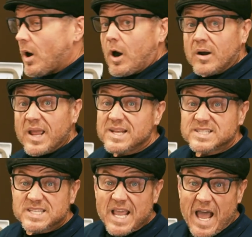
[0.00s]
Our
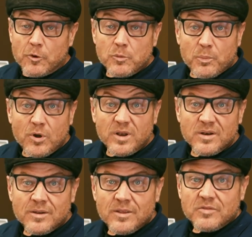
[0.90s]
AC output
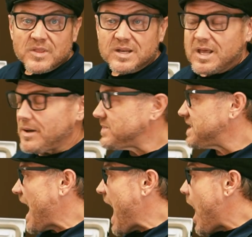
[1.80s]
that comes
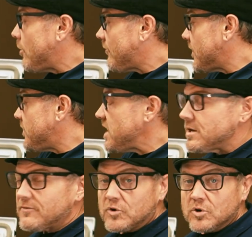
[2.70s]
out from the
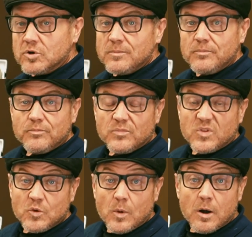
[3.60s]
inverter
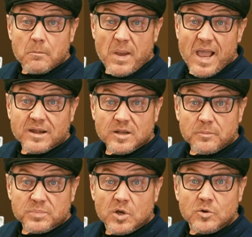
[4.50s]
to our backed up
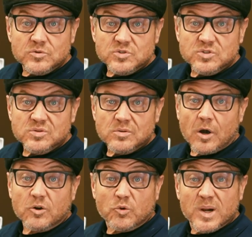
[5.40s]
loads,
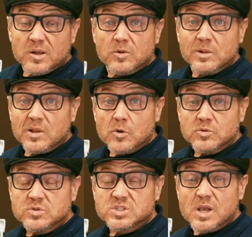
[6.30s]
our critical
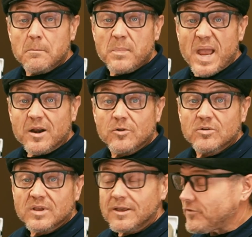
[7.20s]
load sub
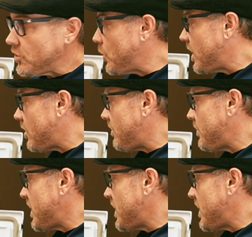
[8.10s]
panel, if you will,